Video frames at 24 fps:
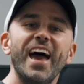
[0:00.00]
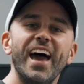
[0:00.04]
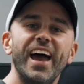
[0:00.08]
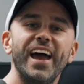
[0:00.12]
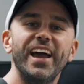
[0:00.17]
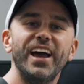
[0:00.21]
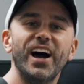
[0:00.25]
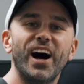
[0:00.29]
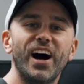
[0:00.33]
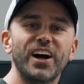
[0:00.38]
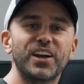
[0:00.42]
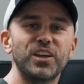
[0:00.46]

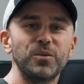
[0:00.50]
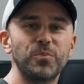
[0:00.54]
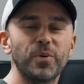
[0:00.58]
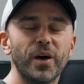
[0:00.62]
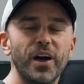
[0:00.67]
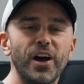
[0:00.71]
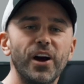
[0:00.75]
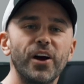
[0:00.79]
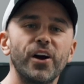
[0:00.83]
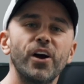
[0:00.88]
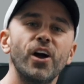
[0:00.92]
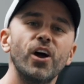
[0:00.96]
Hey hockey
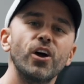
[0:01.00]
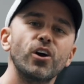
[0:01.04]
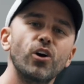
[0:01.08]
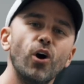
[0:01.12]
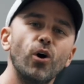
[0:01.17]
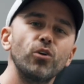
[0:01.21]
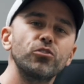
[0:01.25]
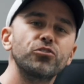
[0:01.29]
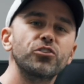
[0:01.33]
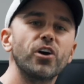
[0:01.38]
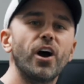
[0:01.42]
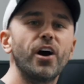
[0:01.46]
player,
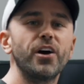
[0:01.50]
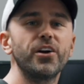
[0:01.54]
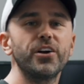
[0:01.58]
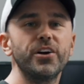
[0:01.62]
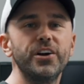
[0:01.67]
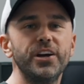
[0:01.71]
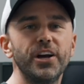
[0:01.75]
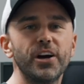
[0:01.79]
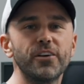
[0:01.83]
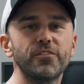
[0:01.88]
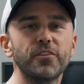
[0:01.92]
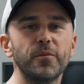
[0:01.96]
Coach
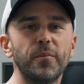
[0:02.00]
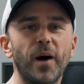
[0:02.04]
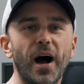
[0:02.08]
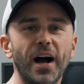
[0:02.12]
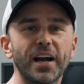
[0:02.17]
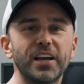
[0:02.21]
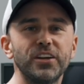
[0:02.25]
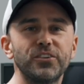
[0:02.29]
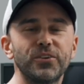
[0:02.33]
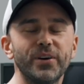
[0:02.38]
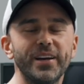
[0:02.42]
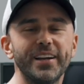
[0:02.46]
Garner here from
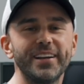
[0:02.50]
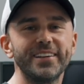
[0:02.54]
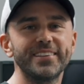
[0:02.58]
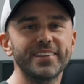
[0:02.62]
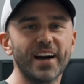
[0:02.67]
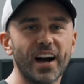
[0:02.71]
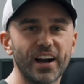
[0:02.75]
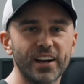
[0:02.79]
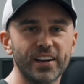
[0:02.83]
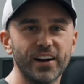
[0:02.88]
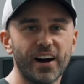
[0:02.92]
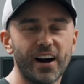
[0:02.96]

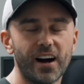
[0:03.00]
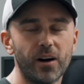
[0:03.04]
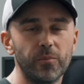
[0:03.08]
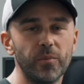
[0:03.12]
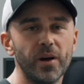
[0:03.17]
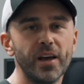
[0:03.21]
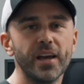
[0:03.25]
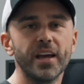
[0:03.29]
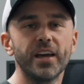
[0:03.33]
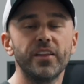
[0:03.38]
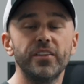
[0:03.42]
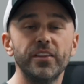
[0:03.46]
HockeyTraining.com.
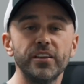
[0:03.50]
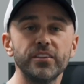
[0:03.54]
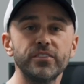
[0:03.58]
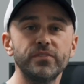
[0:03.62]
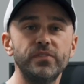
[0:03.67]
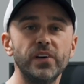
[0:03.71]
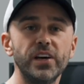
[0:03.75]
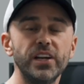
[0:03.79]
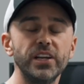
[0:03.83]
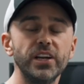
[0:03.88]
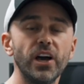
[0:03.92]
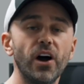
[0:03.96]
In this
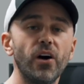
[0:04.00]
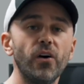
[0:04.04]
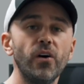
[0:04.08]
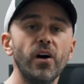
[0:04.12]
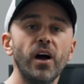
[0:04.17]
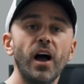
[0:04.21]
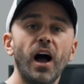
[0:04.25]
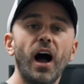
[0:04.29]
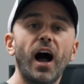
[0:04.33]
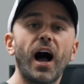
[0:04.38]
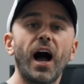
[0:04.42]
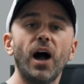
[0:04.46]
video,
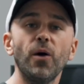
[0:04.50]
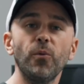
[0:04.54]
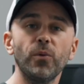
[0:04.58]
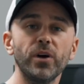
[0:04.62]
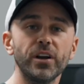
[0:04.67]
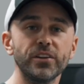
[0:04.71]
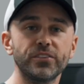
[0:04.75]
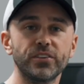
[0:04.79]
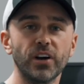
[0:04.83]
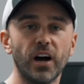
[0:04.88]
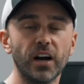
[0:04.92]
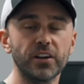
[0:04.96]
I
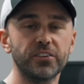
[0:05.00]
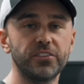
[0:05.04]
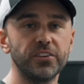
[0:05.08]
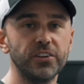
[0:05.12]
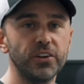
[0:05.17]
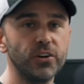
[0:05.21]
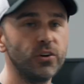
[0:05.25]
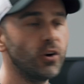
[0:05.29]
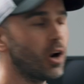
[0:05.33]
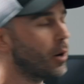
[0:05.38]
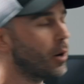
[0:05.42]
want to talk to you